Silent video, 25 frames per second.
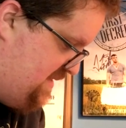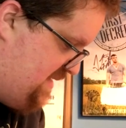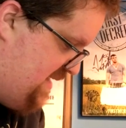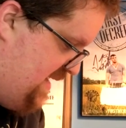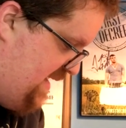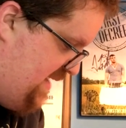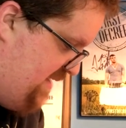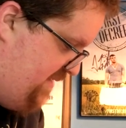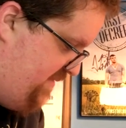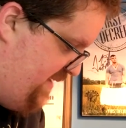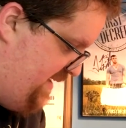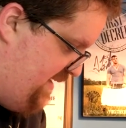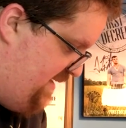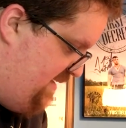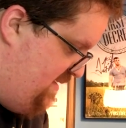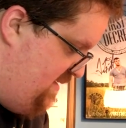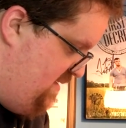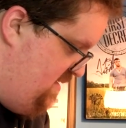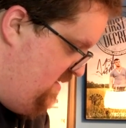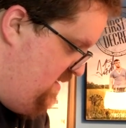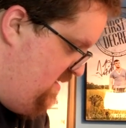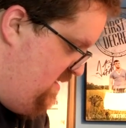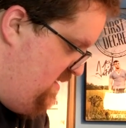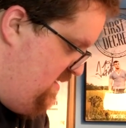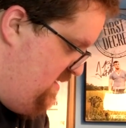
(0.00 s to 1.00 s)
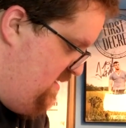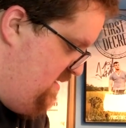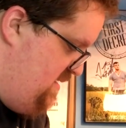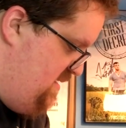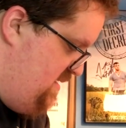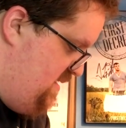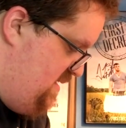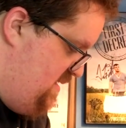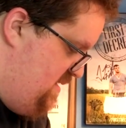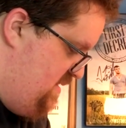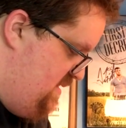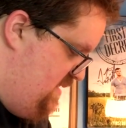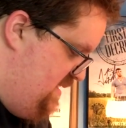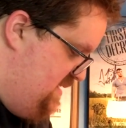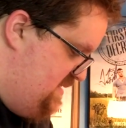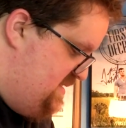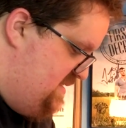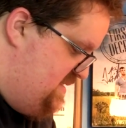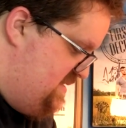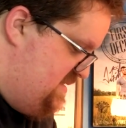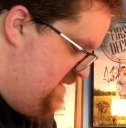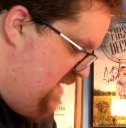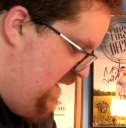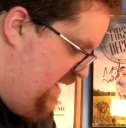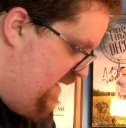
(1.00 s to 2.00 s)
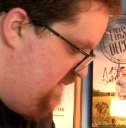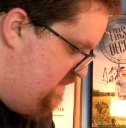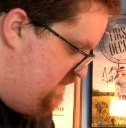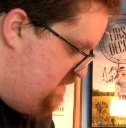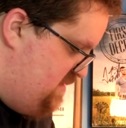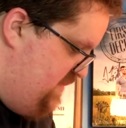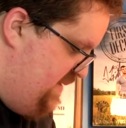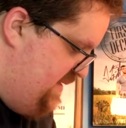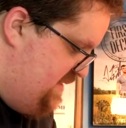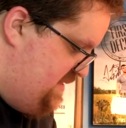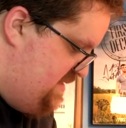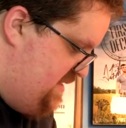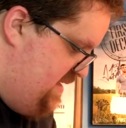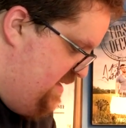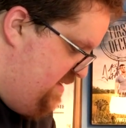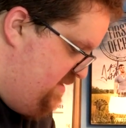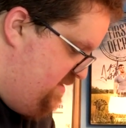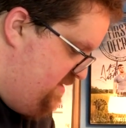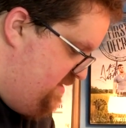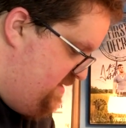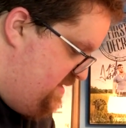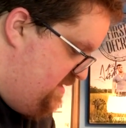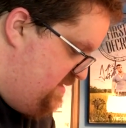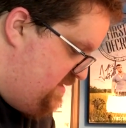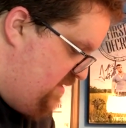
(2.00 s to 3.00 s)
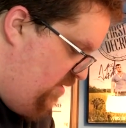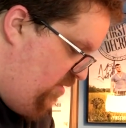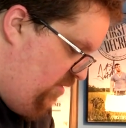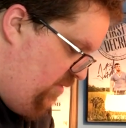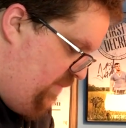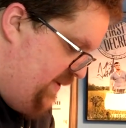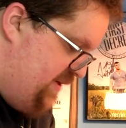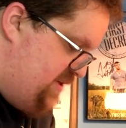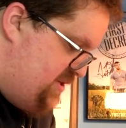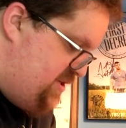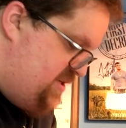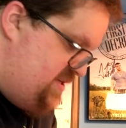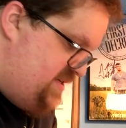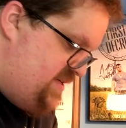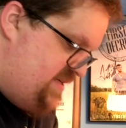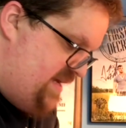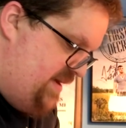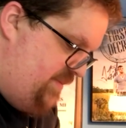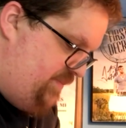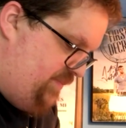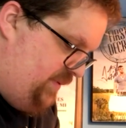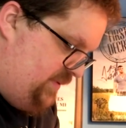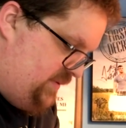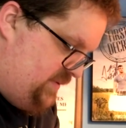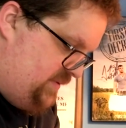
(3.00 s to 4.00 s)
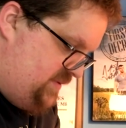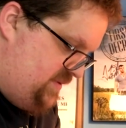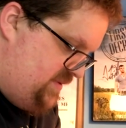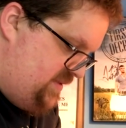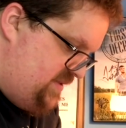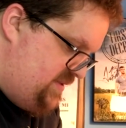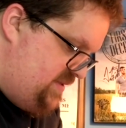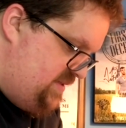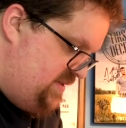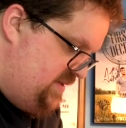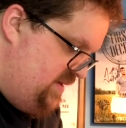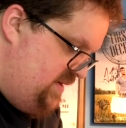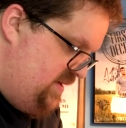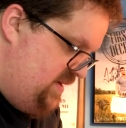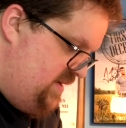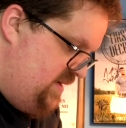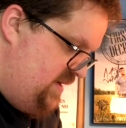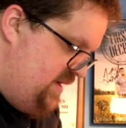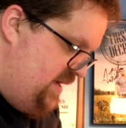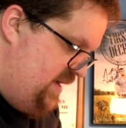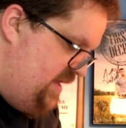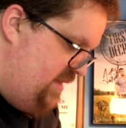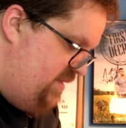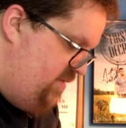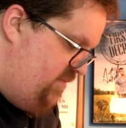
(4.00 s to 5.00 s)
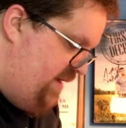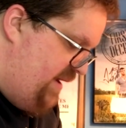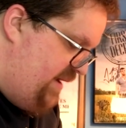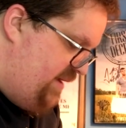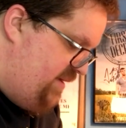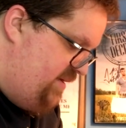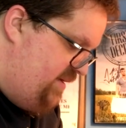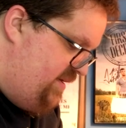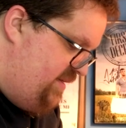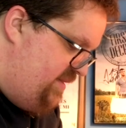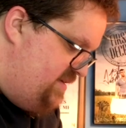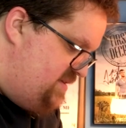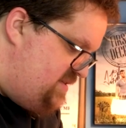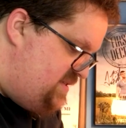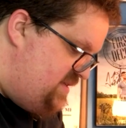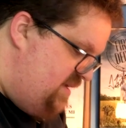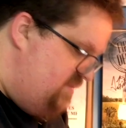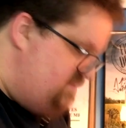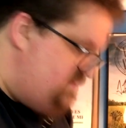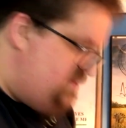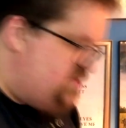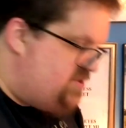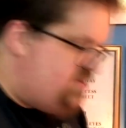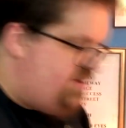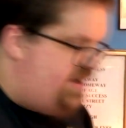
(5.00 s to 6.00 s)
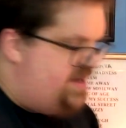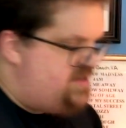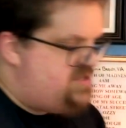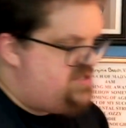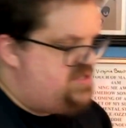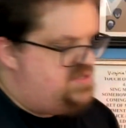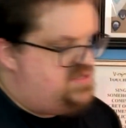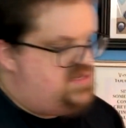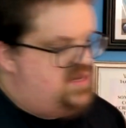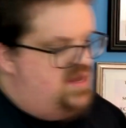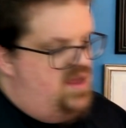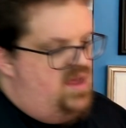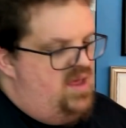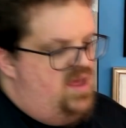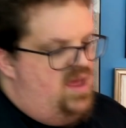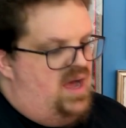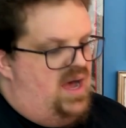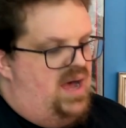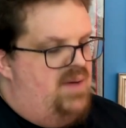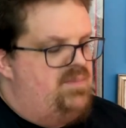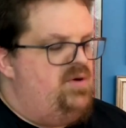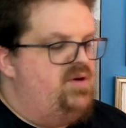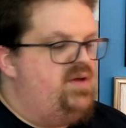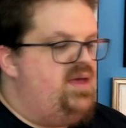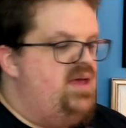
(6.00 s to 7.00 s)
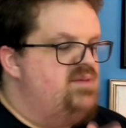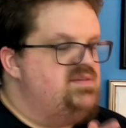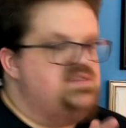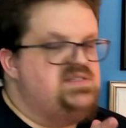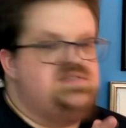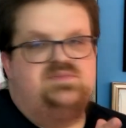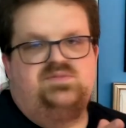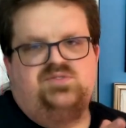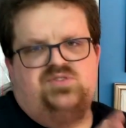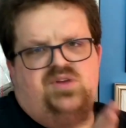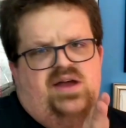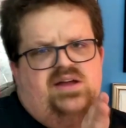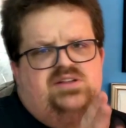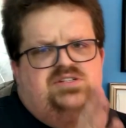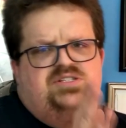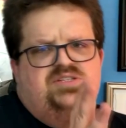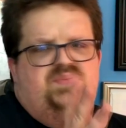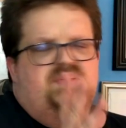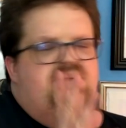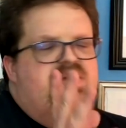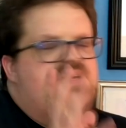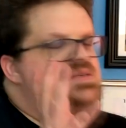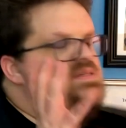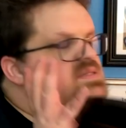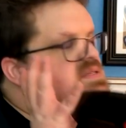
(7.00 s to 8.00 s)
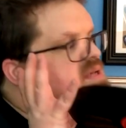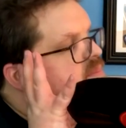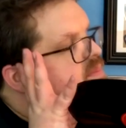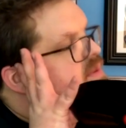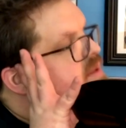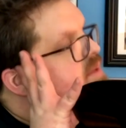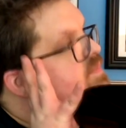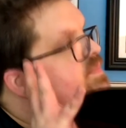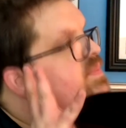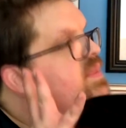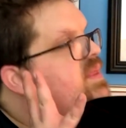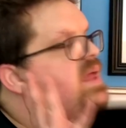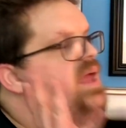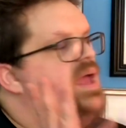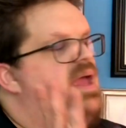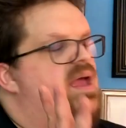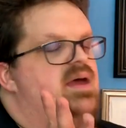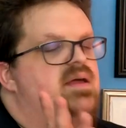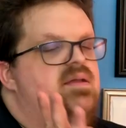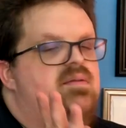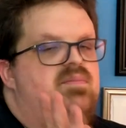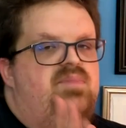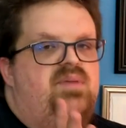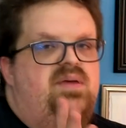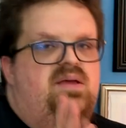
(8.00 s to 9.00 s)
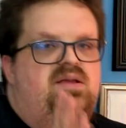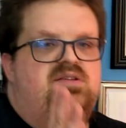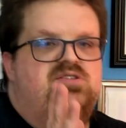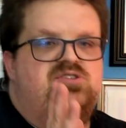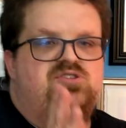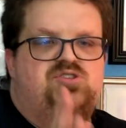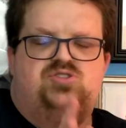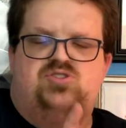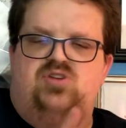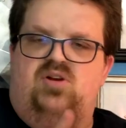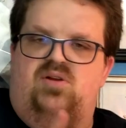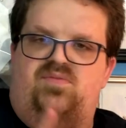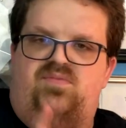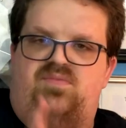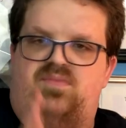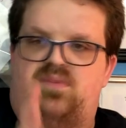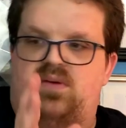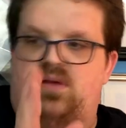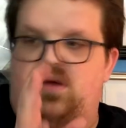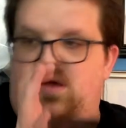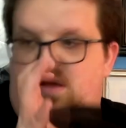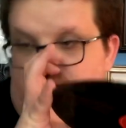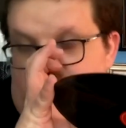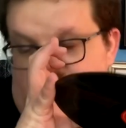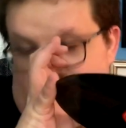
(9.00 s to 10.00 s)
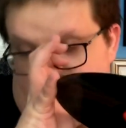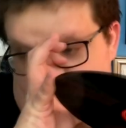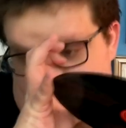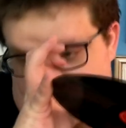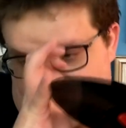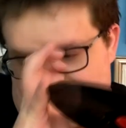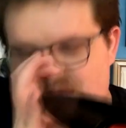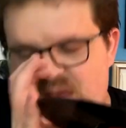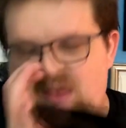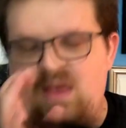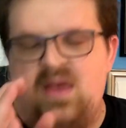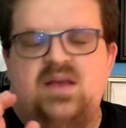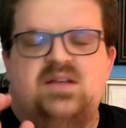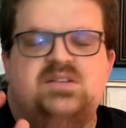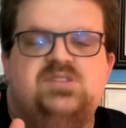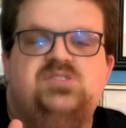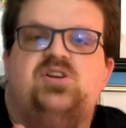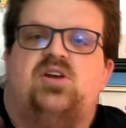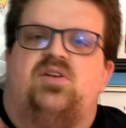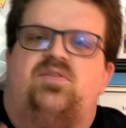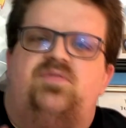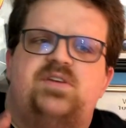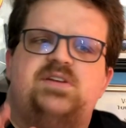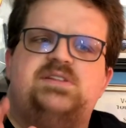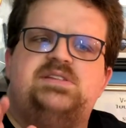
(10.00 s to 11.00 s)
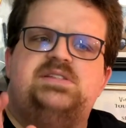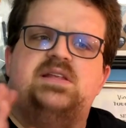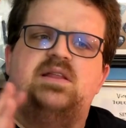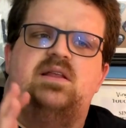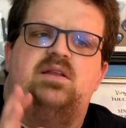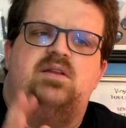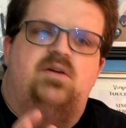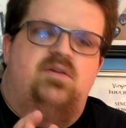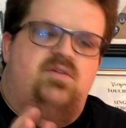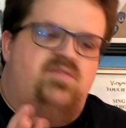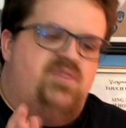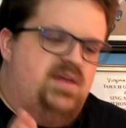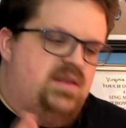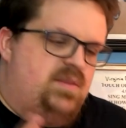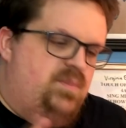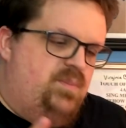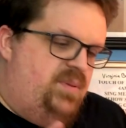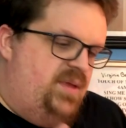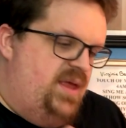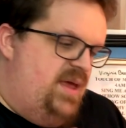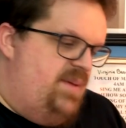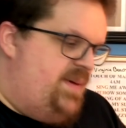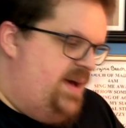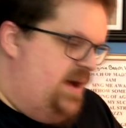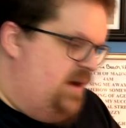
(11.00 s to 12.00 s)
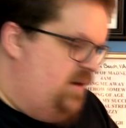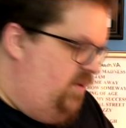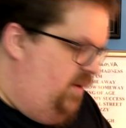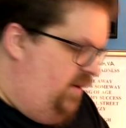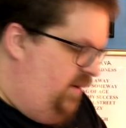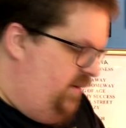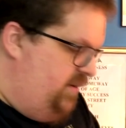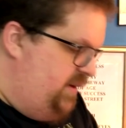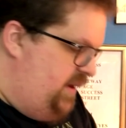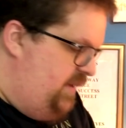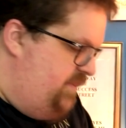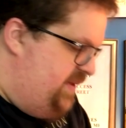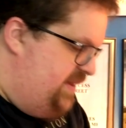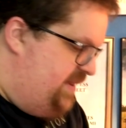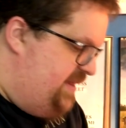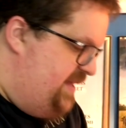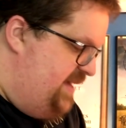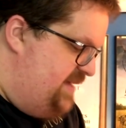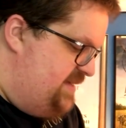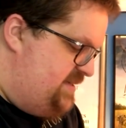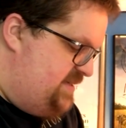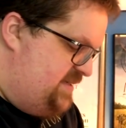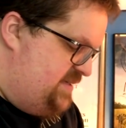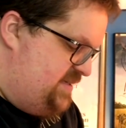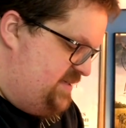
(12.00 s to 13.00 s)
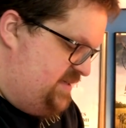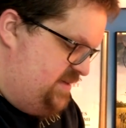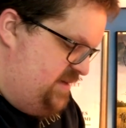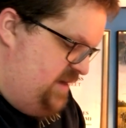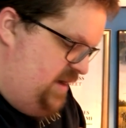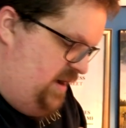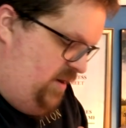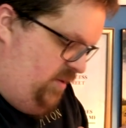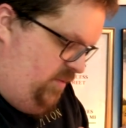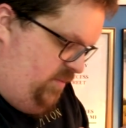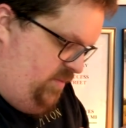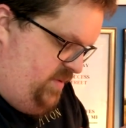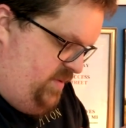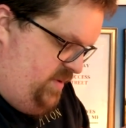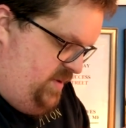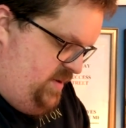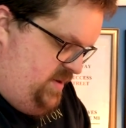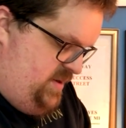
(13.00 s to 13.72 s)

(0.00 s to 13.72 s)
side of it. This is not up to my standards. There's a whole bunch of dimples in the record, and there's some scratches. I'm okay with some scratches because some of them can be just not surface and they don't affect the playback quality, but this, no,